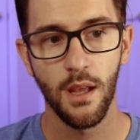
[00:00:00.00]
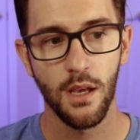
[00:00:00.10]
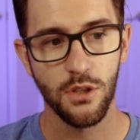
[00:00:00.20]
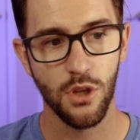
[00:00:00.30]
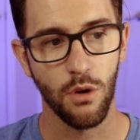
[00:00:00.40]

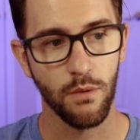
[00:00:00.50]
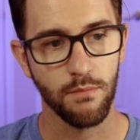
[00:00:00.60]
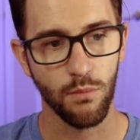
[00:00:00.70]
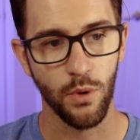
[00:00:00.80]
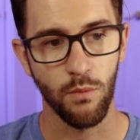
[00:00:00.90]
So
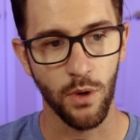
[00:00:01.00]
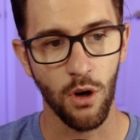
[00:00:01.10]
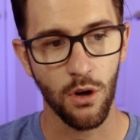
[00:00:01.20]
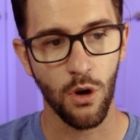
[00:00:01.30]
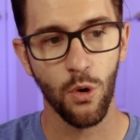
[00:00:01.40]
we
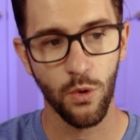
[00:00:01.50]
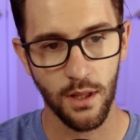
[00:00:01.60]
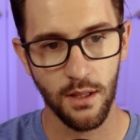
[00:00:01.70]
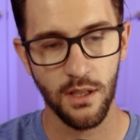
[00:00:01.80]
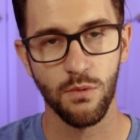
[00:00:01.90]
are
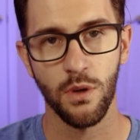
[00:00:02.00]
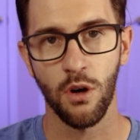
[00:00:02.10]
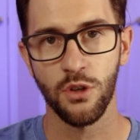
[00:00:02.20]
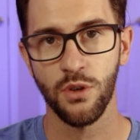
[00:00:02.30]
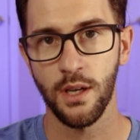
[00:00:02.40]
holding this. We
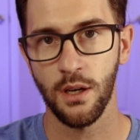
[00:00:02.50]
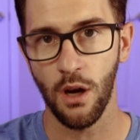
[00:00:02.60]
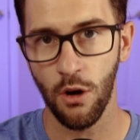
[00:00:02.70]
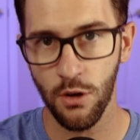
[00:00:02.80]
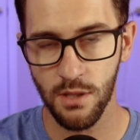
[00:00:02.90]
are trying to
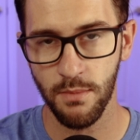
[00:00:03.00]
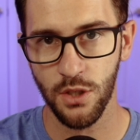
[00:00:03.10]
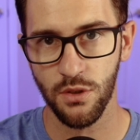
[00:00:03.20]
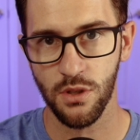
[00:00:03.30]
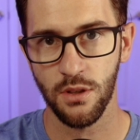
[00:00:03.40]
earn some
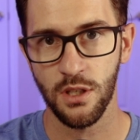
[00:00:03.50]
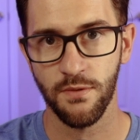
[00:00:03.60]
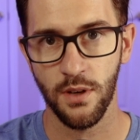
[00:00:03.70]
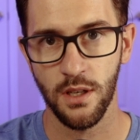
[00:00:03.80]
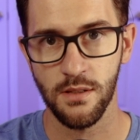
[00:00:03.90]
interest on these
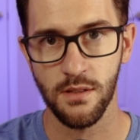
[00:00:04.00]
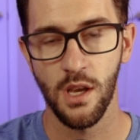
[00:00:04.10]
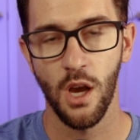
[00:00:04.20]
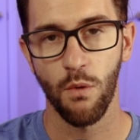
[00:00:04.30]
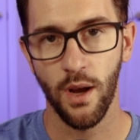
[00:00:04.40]
funds
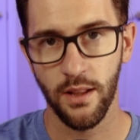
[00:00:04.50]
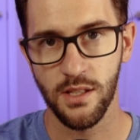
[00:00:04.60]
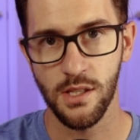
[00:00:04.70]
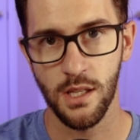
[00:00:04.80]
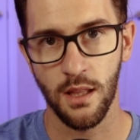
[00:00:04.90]
while
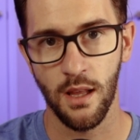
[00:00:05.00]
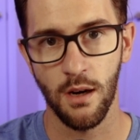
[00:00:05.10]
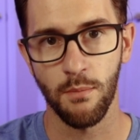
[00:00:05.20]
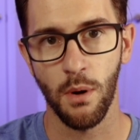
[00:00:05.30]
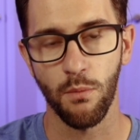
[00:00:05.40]
it's sitting
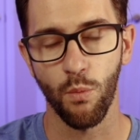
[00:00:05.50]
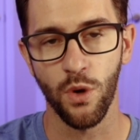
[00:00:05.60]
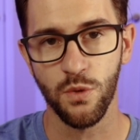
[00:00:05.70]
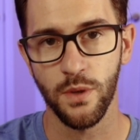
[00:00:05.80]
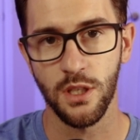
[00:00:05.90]
there. But
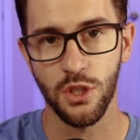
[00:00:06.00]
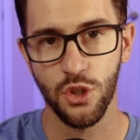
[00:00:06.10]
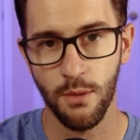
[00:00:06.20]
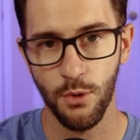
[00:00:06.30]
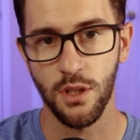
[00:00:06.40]
once we
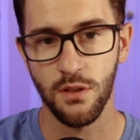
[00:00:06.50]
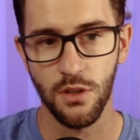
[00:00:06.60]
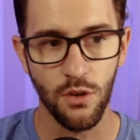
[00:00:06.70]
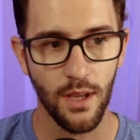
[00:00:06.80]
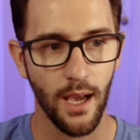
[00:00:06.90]
distribute it to
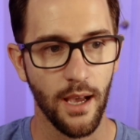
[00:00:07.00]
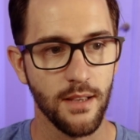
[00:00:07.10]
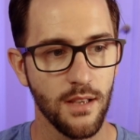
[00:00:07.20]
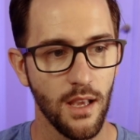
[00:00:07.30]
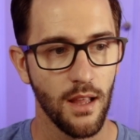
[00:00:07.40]
you
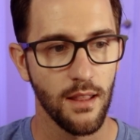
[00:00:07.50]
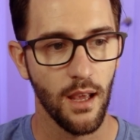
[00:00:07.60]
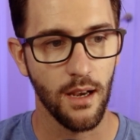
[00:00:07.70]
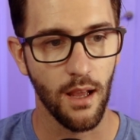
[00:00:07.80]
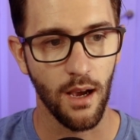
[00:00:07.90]
guys,
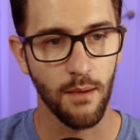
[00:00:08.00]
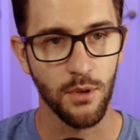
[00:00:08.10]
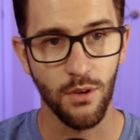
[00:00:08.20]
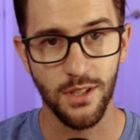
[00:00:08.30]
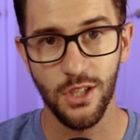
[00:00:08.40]
then
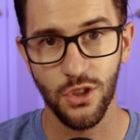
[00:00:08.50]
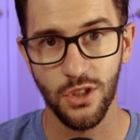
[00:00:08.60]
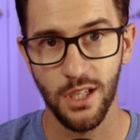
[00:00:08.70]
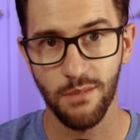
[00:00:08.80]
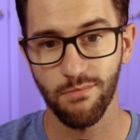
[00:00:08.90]

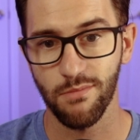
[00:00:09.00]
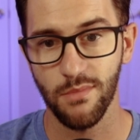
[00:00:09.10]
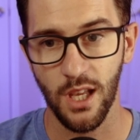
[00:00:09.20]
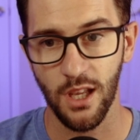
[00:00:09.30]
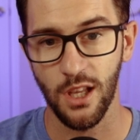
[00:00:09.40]
essentially
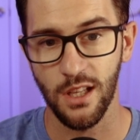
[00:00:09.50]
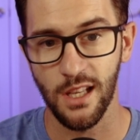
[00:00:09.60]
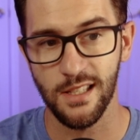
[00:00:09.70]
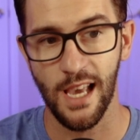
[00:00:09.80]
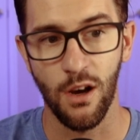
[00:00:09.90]

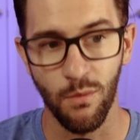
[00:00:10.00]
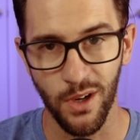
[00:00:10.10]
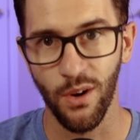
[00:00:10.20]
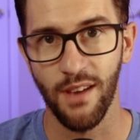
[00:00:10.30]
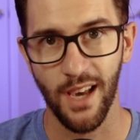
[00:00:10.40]
it's out and we
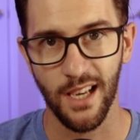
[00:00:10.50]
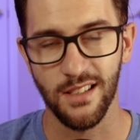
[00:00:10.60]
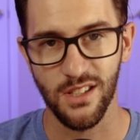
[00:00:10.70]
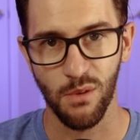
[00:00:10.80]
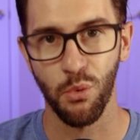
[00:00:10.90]
don't have
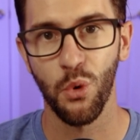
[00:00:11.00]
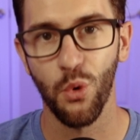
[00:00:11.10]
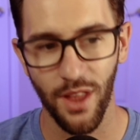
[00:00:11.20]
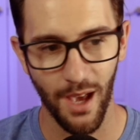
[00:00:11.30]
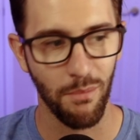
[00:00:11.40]
access to
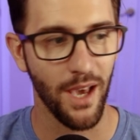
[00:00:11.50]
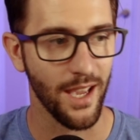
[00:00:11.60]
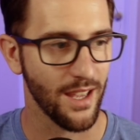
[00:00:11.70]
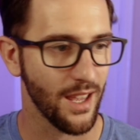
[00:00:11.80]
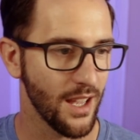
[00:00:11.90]
pull that
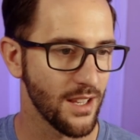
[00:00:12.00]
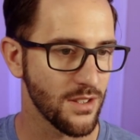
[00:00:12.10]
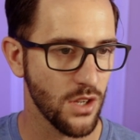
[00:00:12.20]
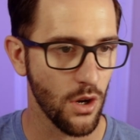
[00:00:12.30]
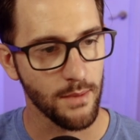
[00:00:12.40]
back again.
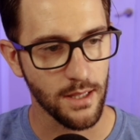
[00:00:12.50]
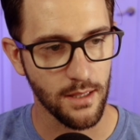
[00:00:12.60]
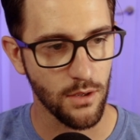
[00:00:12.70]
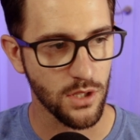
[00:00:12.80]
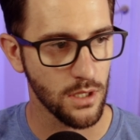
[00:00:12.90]
So I thought
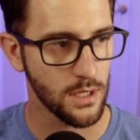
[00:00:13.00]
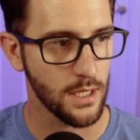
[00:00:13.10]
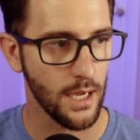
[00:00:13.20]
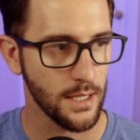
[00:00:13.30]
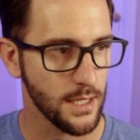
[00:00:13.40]
that was good
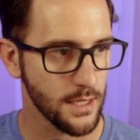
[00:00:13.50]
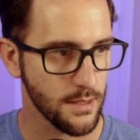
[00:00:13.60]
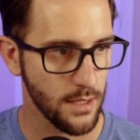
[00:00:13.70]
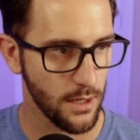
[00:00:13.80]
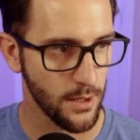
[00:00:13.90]

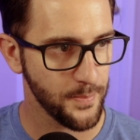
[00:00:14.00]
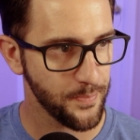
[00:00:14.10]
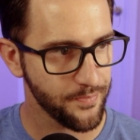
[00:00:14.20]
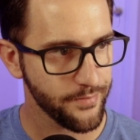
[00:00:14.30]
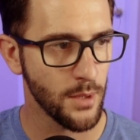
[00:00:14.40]
context there.
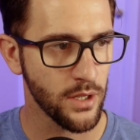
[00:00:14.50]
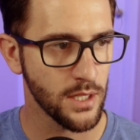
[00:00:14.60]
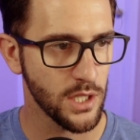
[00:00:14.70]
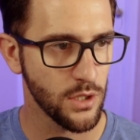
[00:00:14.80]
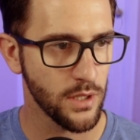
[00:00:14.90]
I'll
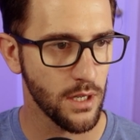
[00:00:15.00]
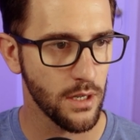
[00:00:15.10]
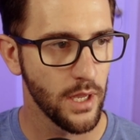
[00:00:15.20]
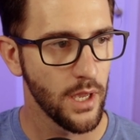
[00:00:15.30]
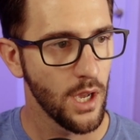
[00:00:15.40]
continue here.
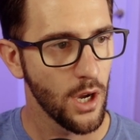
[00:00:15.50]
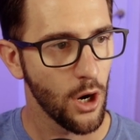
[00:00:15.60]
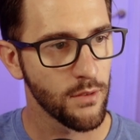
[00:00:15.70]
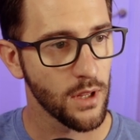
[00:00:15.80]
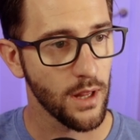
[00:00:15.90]

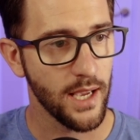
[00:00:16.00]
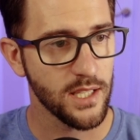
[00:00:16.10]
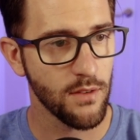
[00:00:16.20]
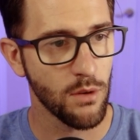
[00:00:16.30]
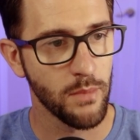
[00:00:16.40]
Over the last
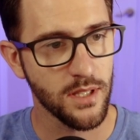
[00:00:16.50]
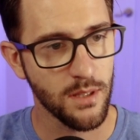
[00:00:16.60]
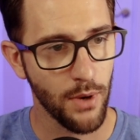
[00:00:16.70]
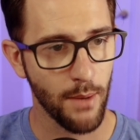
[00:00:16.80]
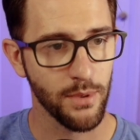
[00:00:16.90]
several months, the
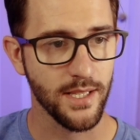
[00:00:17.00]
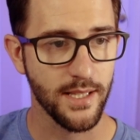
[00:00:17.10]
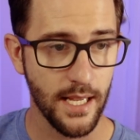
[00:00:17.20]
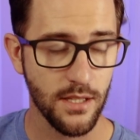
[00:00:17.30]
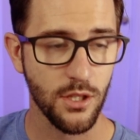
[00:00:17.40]
property's
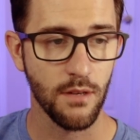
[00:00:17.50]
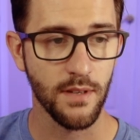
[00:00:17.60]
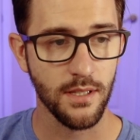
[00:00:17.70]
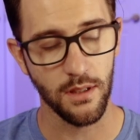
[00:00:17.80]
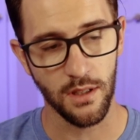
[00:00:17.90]
debt
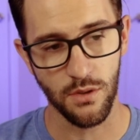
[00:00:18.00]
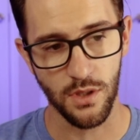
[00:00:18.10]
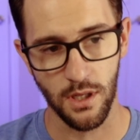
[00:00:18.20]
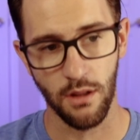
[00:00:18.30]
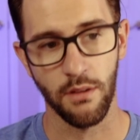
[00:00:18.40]
service, this was
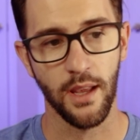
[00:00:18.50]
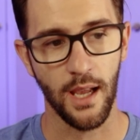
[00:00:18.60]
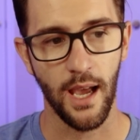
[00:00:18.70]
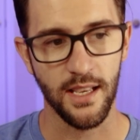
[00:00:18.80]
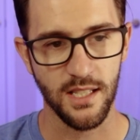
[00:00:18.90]
another thing
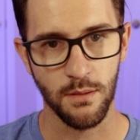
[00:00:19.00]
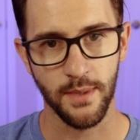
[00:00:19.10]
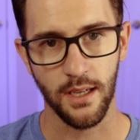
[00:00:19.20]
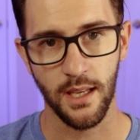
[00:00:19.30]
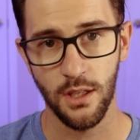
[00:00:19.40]
I asked them
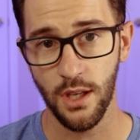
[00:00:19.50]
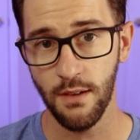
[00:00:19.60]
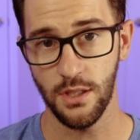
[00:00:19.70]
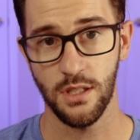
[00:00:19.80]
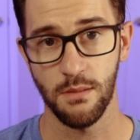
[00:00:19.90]
about. Can you
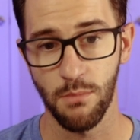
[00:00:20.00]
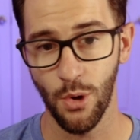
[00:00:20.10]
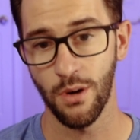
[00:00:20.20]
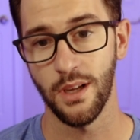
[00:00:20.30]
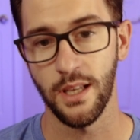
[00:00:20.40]
give us some
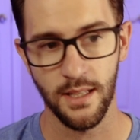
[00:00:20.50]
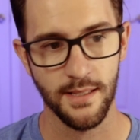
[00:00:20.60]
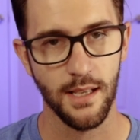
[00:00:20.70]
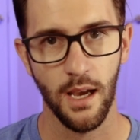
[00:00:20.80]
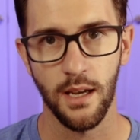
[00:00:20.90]
more
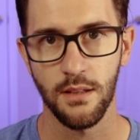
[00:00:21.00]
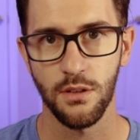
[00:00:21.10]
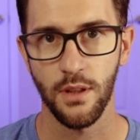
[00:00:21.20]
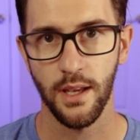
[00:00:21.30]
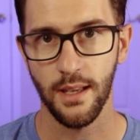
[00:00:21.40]
insight
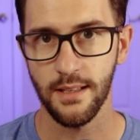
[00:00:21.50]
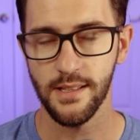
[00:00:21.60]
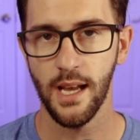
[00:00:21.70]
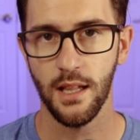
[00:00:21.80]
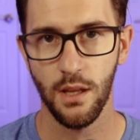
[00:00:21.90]
into like
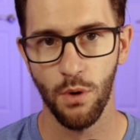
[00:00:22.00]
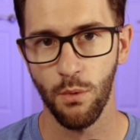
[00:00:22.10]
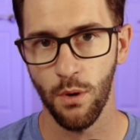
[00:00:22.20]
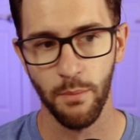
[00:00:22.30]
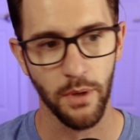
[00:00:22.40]
exactly what
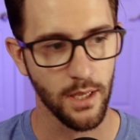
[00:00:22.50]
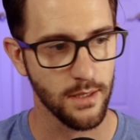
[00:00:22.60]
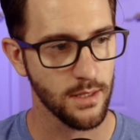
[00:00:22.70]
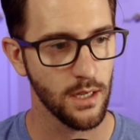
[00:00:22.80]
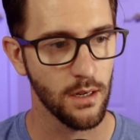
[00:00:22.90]
we're up
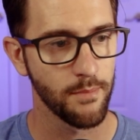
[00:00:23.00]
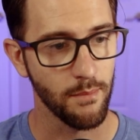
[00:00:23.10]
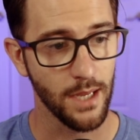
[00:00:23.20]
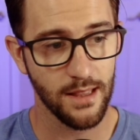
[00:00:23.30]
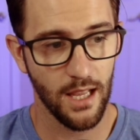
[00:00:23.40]
against here?
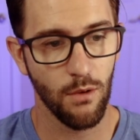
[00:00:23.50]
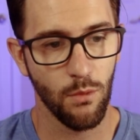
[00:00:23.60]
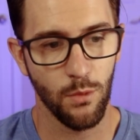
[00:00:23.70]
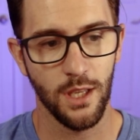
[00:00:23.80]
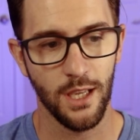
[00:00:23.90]
Not that
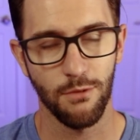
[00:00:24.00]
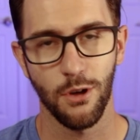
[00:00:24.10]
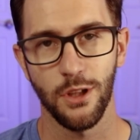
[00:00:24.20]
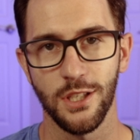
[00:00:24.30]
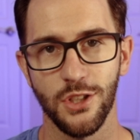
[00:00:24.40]
we can
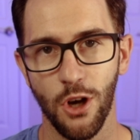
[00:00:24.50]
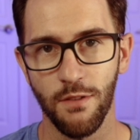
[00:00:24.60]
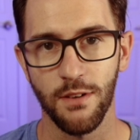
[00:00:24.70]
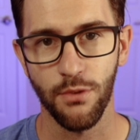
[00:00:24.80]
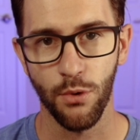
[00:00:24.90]
really solve
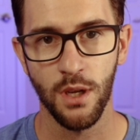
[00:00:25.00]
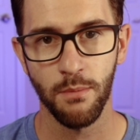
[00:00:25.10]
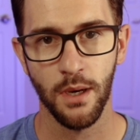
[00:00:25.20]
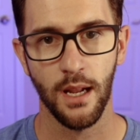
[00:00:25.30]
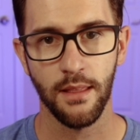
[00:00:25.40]
it for you,
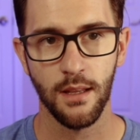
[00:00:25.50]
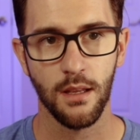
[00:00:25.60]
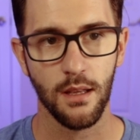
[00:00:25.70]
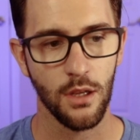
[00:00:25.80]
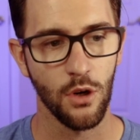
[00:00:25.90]
but I
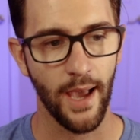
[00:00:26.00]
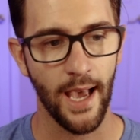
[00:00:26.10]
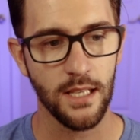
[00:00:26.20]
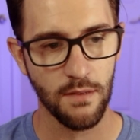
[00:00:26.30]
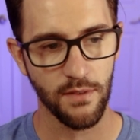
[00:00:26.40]
think,
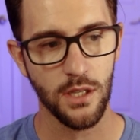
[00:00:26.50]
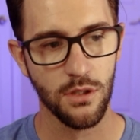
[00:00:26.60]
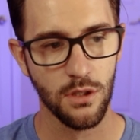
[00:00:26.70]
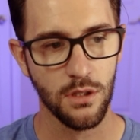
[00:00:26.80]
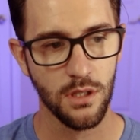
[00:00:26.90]
as
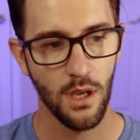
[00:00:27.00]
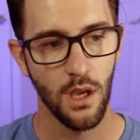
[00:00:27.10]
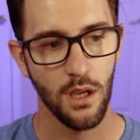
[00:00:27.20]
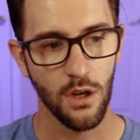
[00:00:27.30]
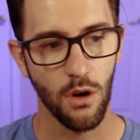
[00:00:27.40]
investors,
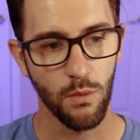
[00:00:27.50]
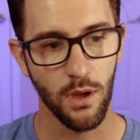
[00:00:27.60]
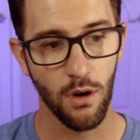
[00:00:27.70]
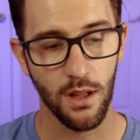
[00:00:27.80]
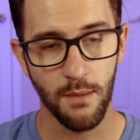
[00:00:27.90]
we
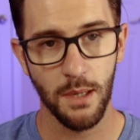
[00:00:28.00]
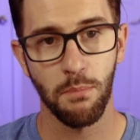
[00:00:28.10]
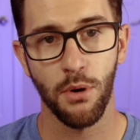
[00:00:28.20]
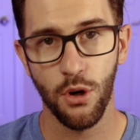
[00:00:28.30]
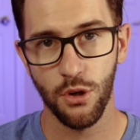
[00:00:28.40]
are
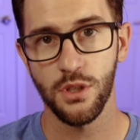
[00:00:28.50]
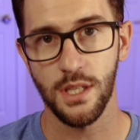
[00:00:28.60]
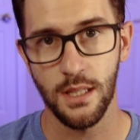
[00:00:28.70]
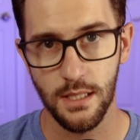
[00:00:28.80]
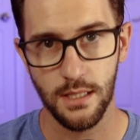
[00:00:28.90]
limited partners
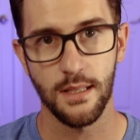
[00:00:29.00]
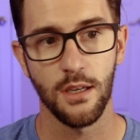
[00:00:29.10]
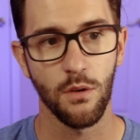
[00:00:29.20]
in this deal.